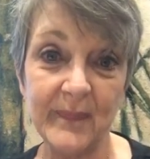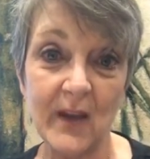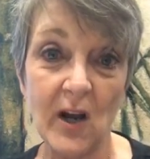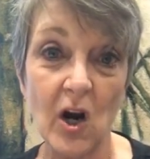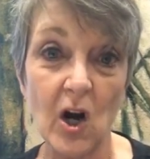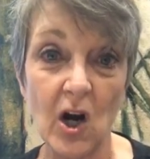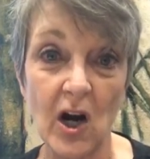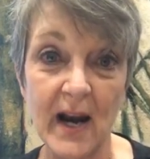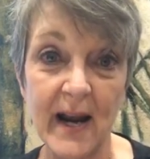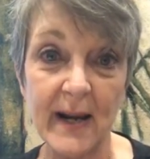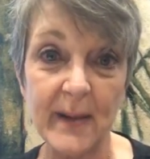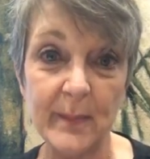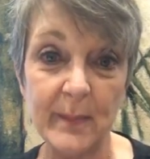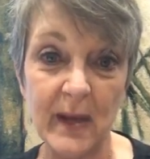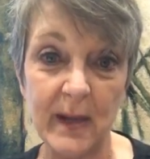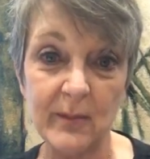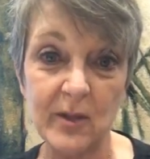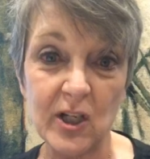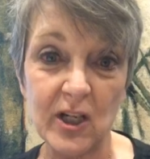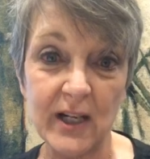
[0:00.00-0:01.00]
All right,
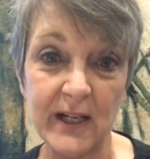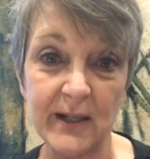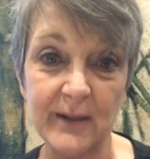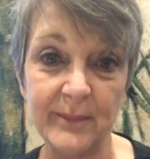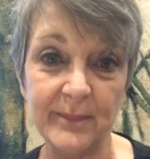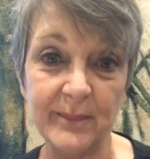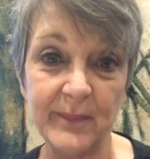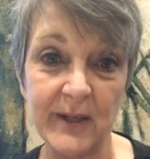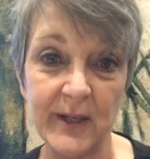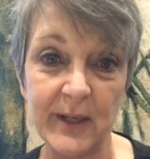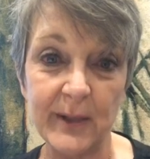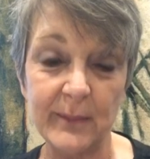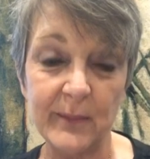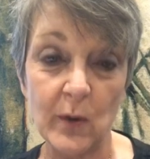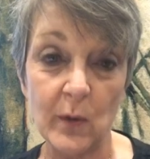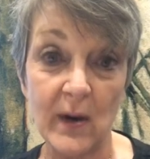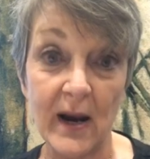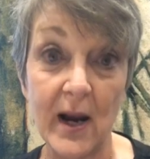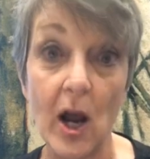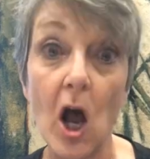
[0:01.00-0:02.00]
baby jail. Yeah,
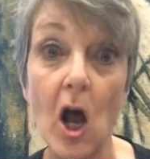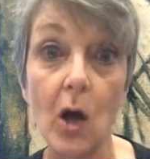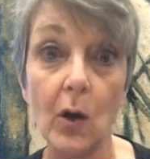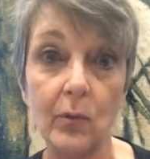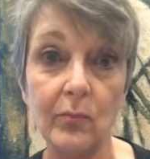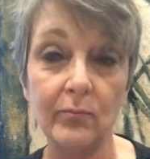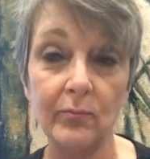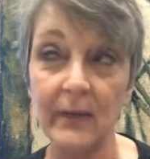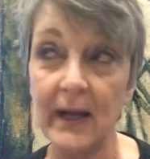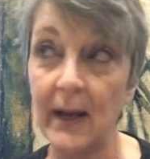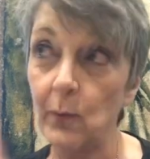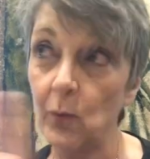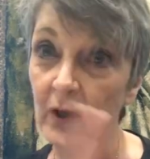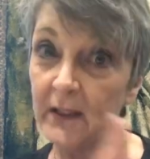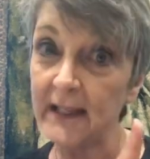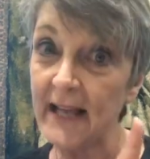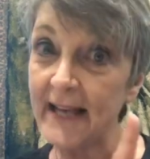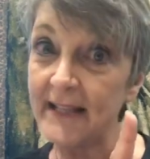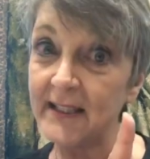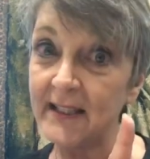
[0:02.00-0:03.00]
you're right. Oh, and
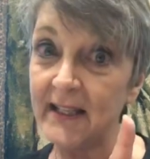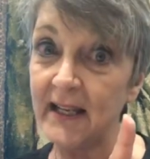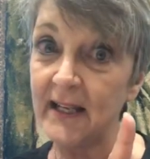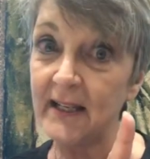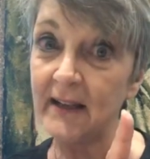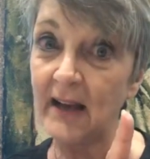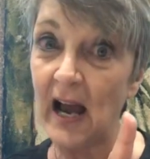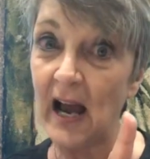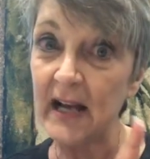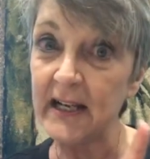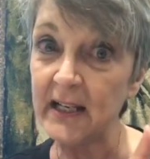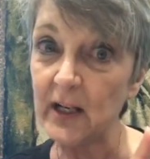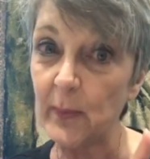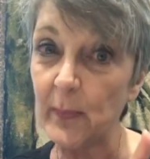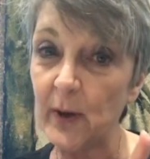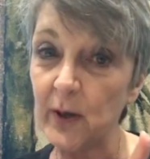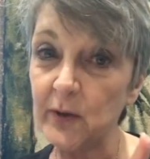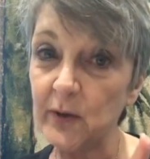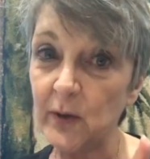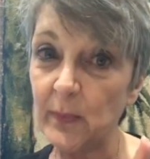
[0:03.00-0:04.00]
one last thing. I did a
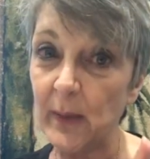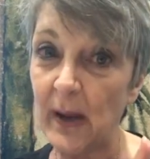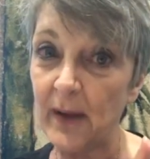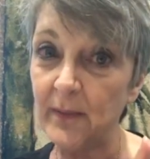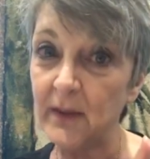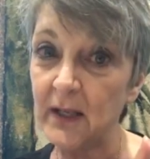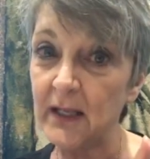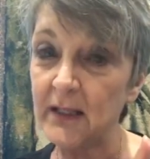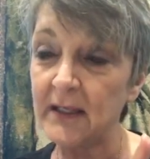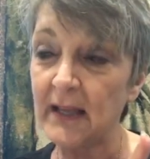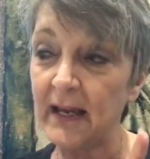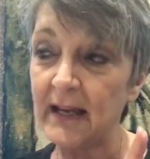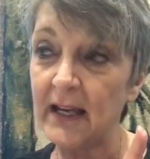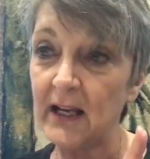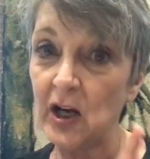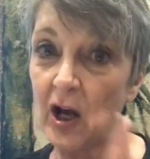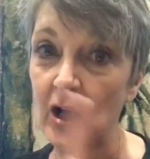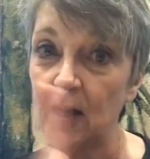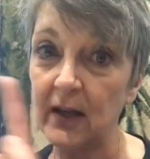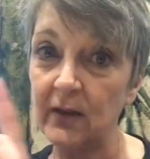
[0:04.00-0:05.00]
post about this. I
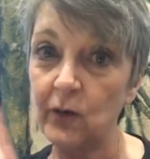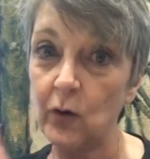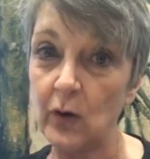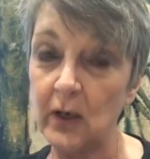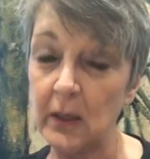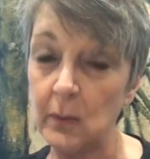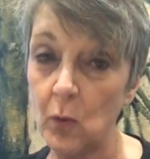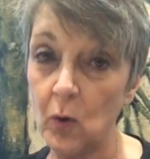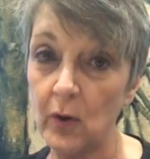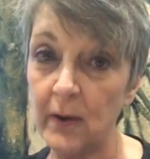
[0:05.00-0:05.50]
cannot give you any more